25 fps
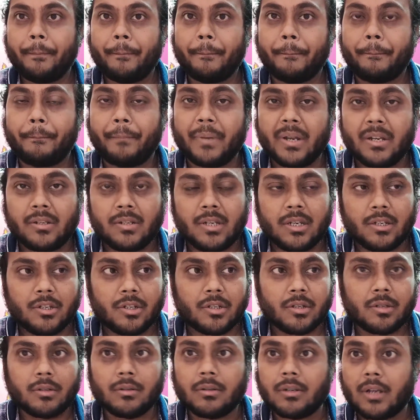
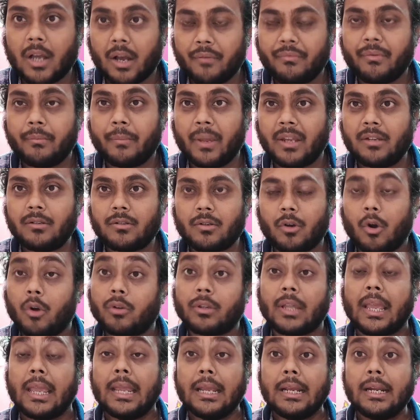British government or
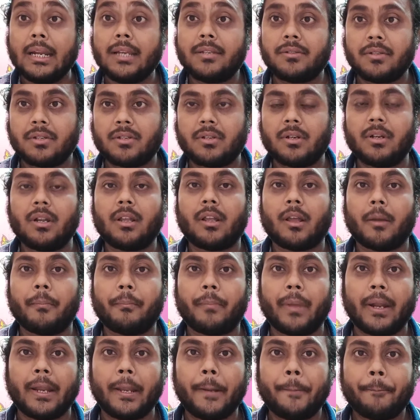the English East India
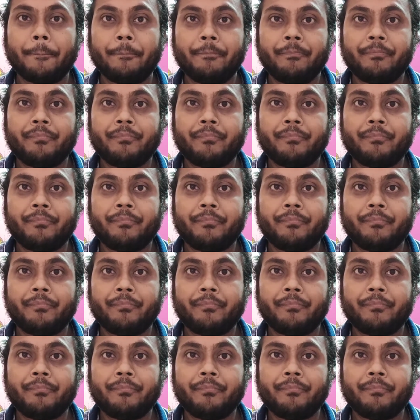Company,